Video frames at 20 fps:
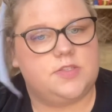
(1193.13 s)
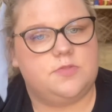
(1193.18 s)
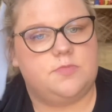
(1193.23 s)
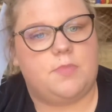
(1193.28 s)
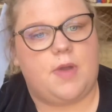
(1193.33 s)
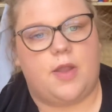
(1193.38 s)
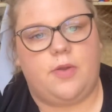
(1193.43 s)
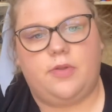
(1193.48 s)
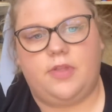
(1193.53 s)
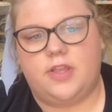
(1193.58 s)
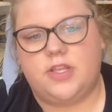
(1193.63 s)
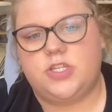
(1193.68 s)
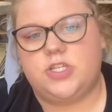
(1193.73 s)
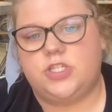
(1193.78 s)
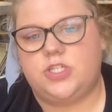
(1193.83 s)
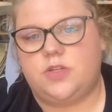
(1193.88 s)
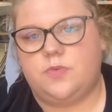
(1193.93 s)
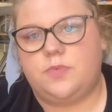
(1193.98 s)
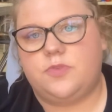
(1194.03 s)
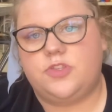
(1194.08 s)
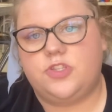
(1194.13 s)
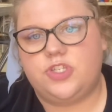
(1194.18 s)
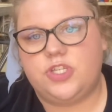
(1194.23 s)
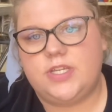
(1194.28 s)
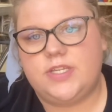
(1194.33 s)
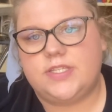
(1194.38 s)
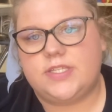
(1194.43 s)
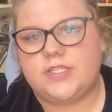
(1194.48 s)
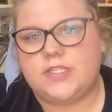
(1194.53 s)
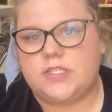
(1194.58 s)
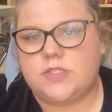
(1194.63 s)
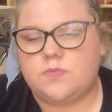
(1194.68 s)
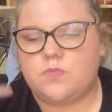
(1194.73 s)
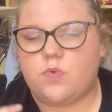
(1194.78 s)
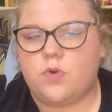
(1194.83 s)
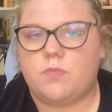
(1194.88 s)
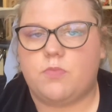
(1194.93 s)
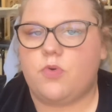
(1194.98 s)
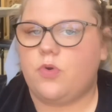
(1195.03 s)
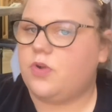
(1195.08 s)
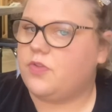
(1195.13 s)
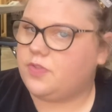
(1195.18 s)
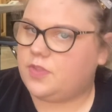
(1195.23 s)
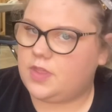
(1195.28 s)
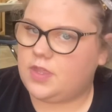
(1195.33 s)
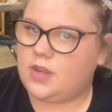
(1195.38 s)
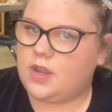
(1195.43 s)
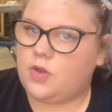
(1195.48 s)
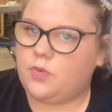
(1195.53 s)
my relationship with Jesus is more important than